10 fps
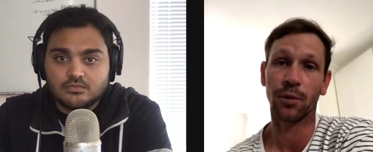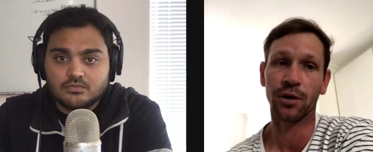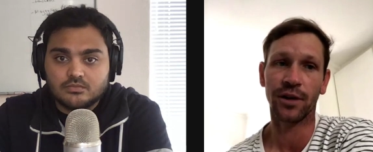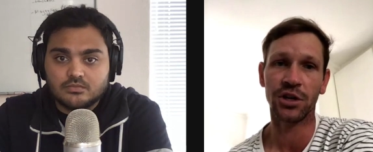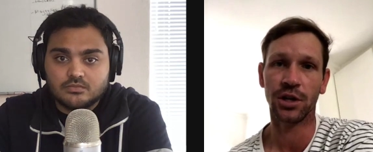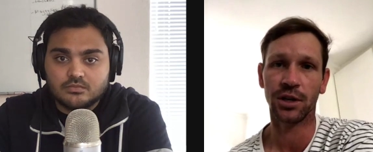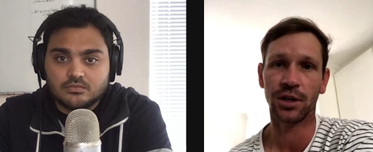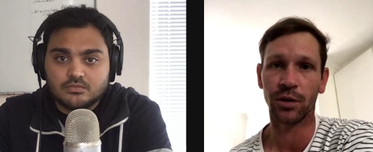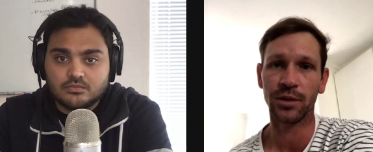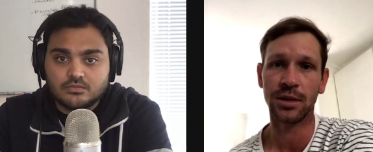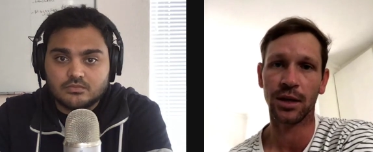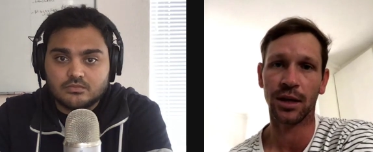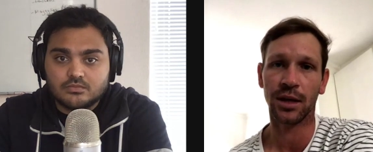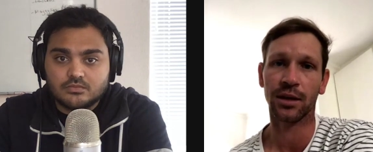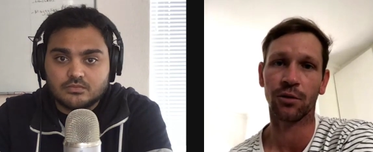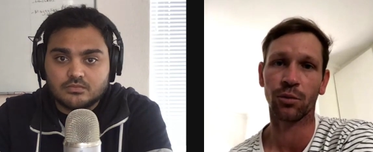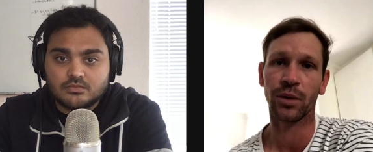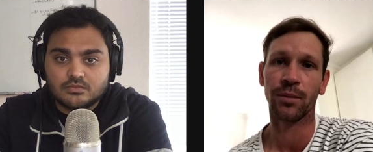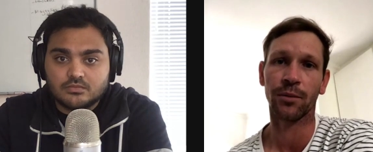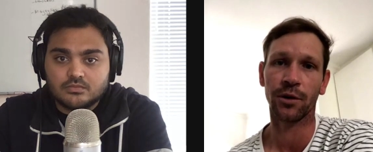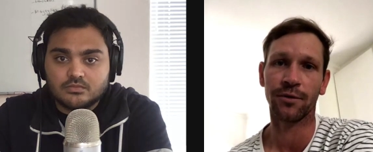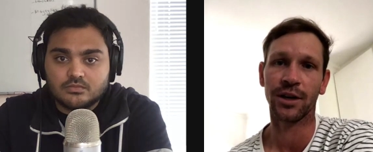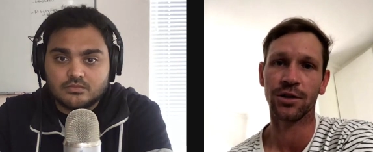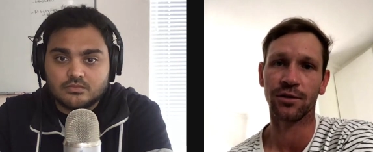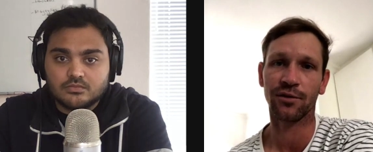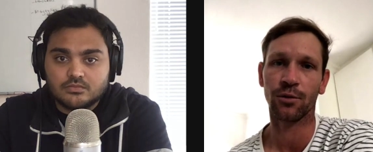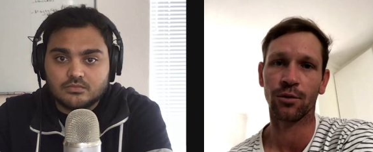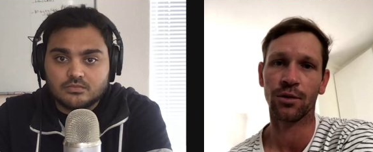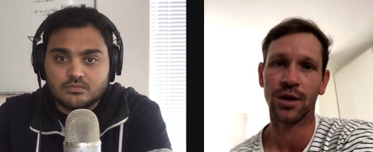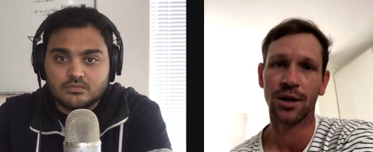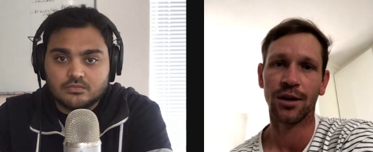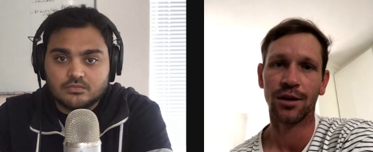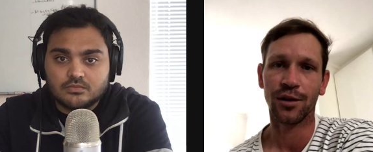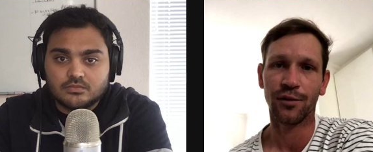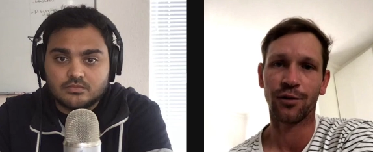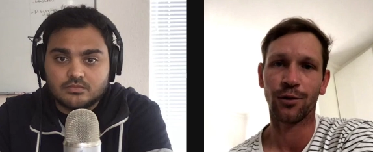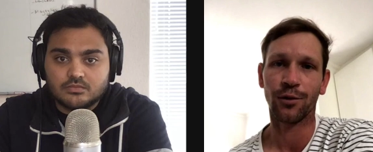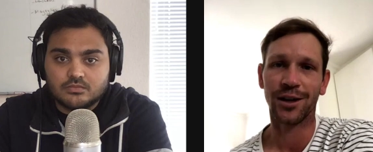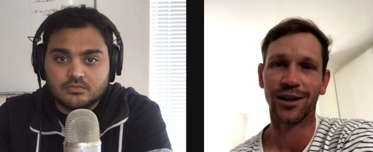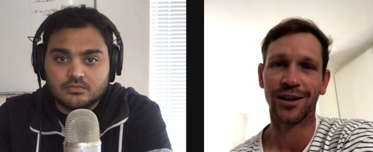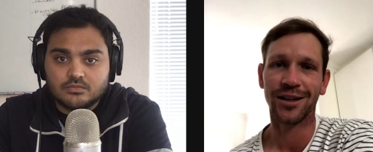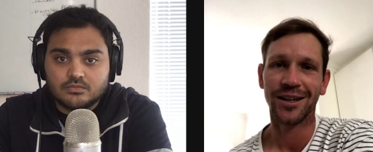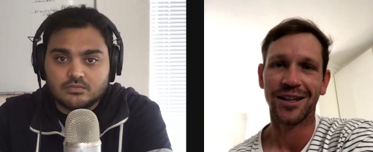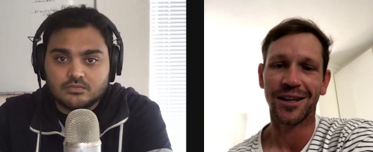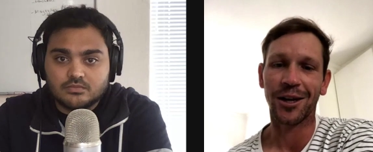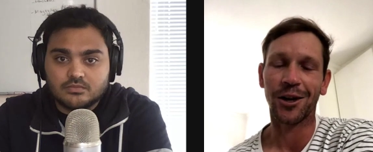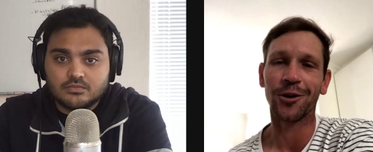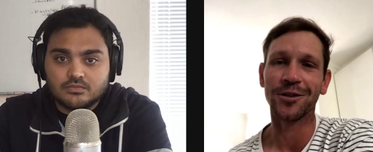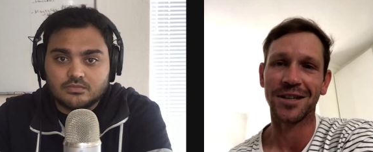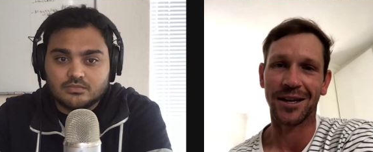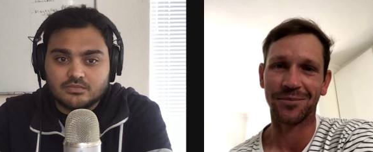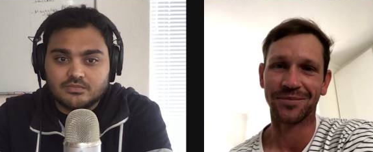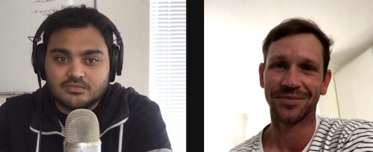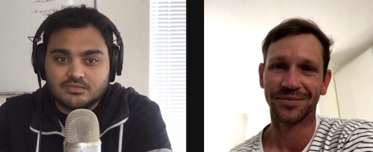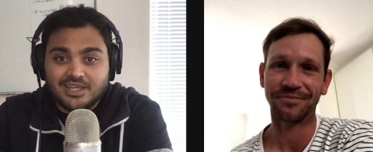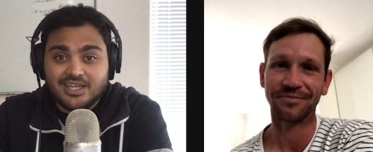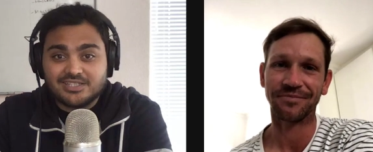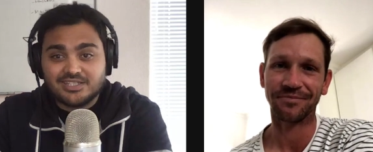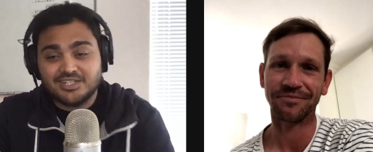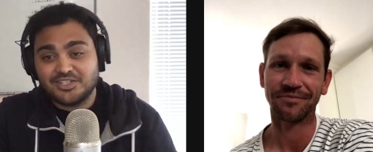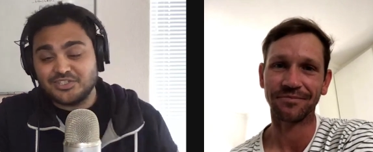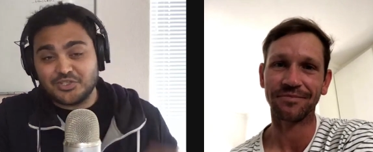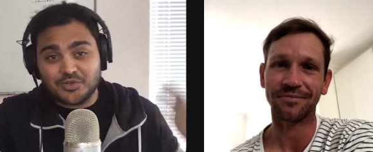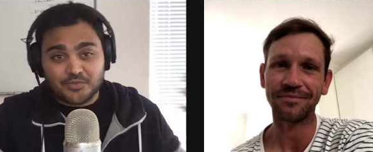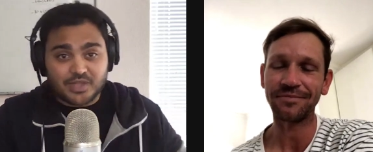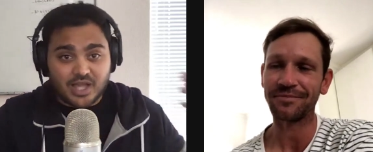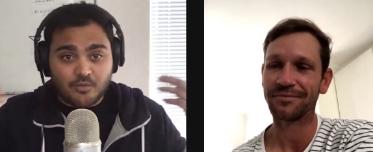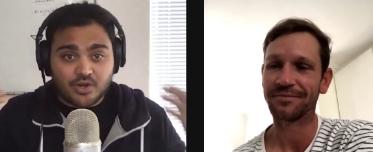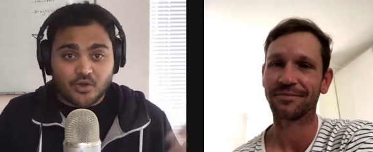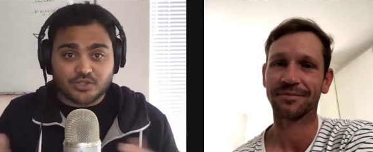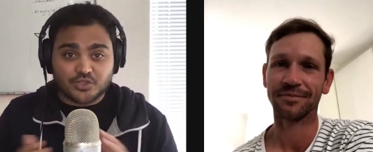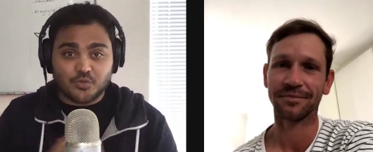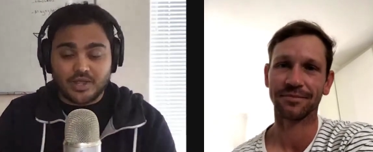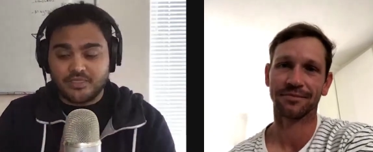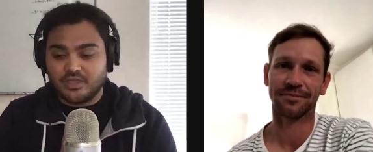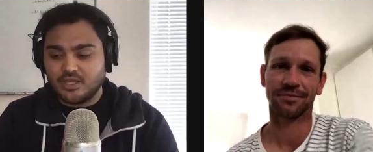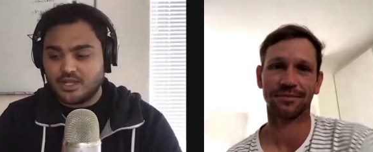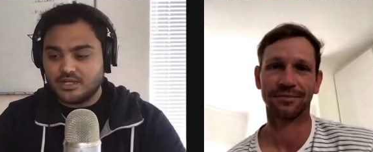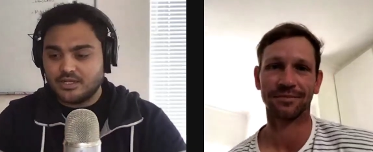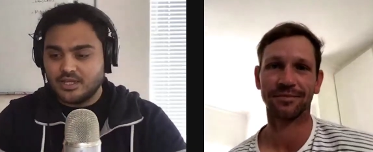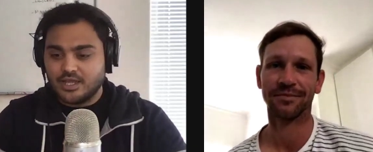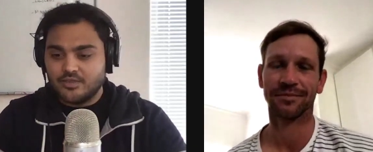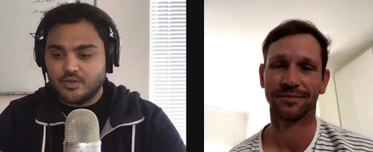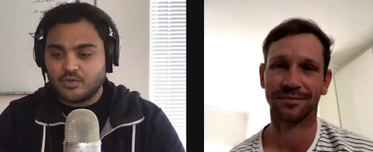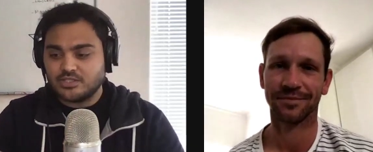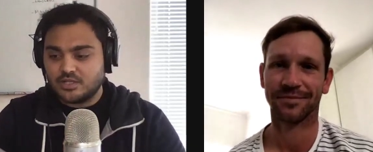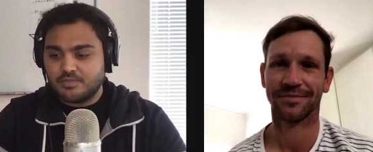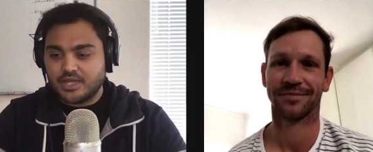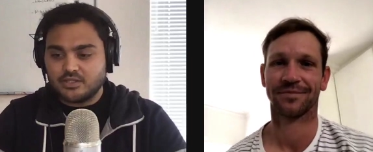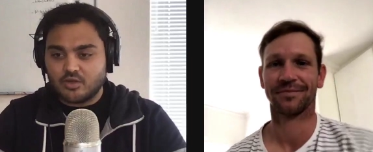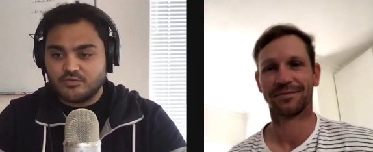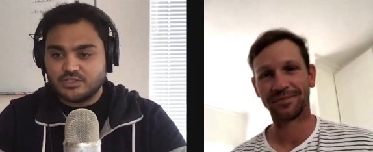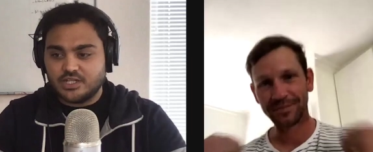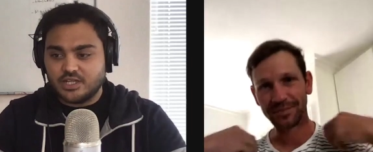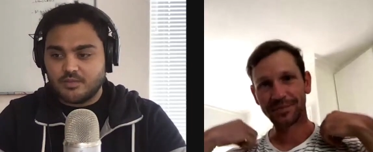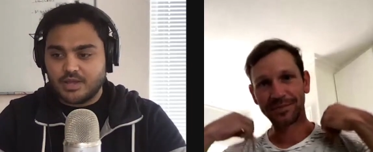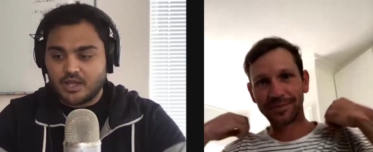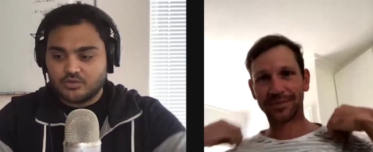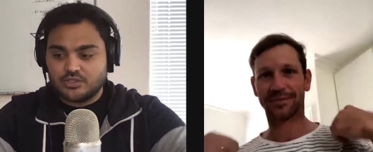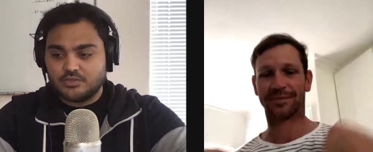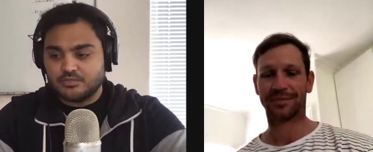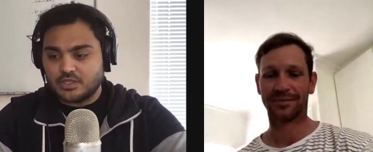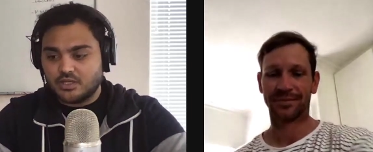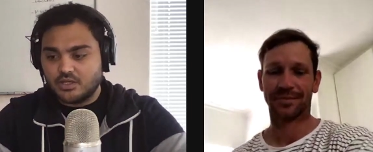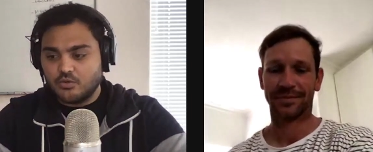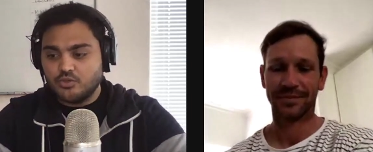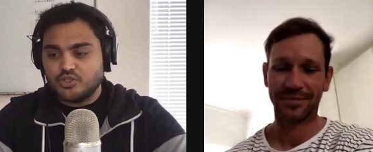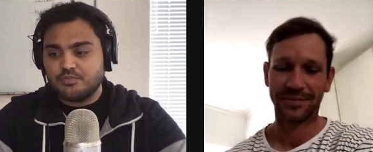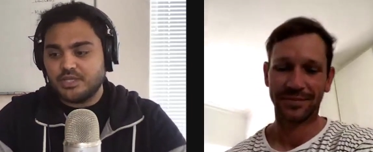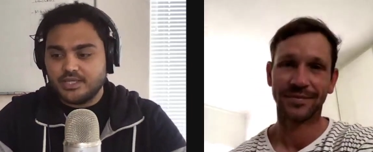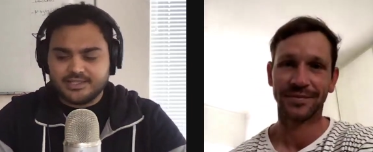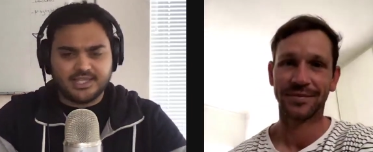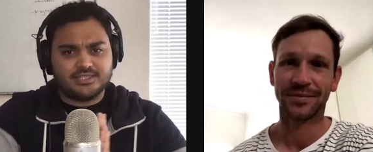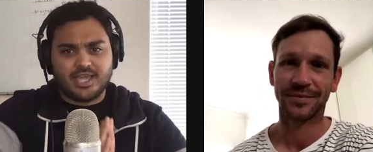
Speaker 1: motivation at the moment. And I think that will be my motivation for a long time.
Speaker 2: Excellent. So I want to ask you one thing. And there was a debate, obviously, about who should be test